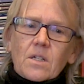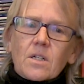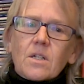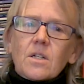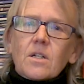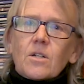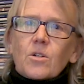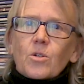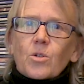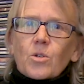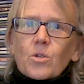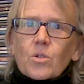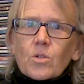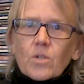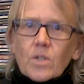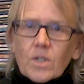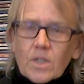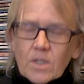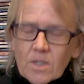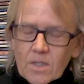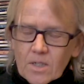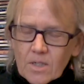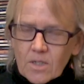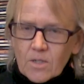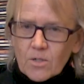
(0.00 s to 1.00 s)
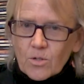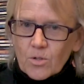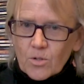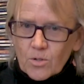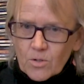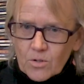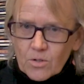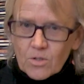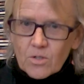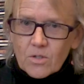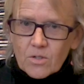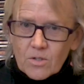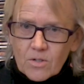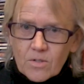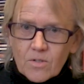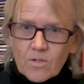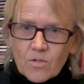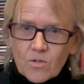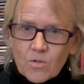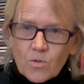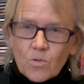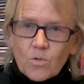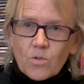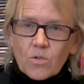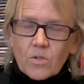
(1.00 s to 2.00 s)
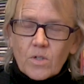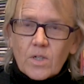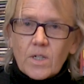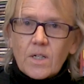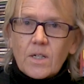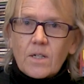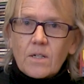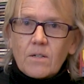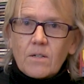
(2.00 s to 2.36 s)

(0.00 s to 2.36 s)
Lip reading: nearer and nearer to the story.